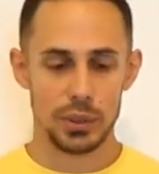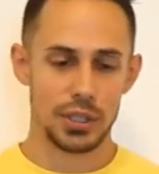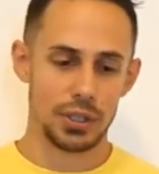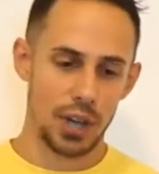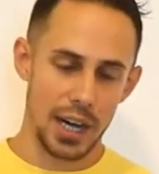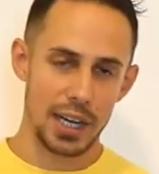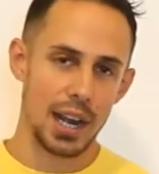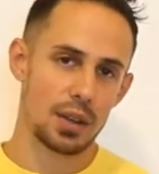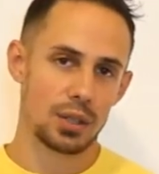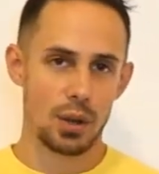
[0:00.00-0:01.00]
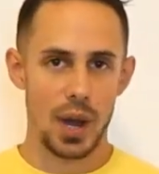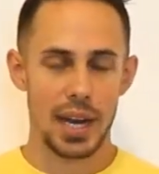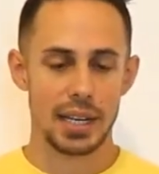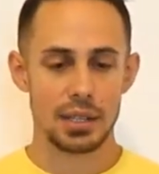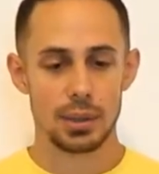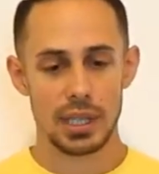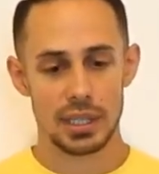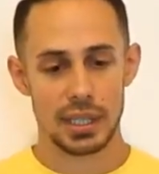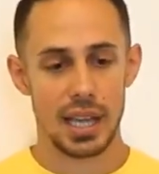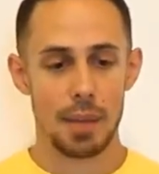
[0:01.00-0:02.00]
We'll still try and get out, go hiking, do
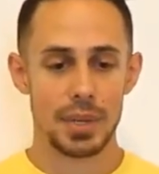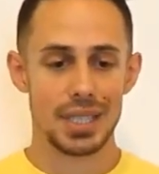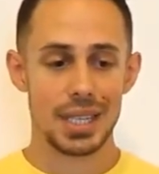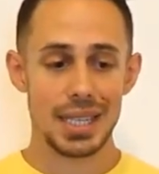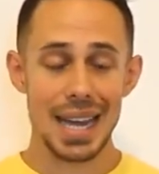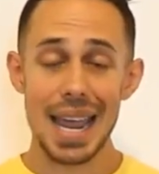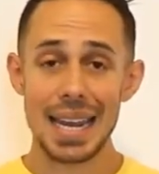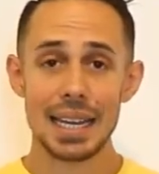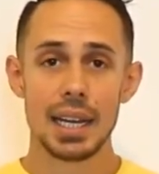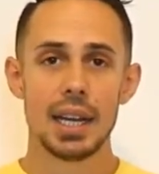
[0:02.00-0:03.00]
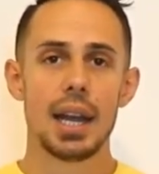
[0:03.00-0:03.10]
things like that. But today,